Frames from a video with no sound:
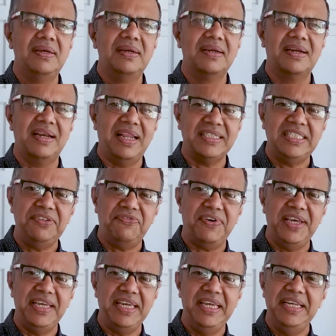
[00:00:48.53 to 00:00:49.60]

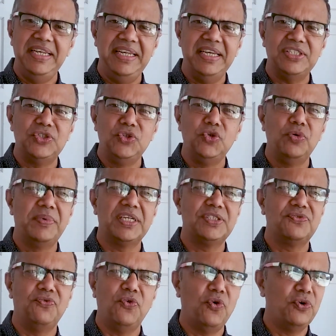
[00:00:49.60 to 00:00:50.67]
Classifying India's
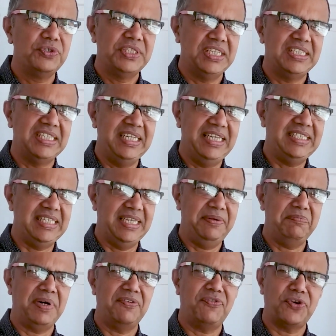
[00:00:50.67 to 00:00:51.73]
numerous woes isn't easy,
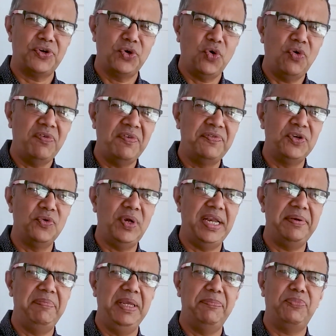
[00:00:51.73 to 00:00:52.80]
but for an overview,
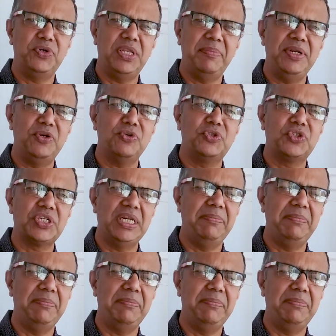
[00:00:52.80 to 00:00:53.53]
let me put them into three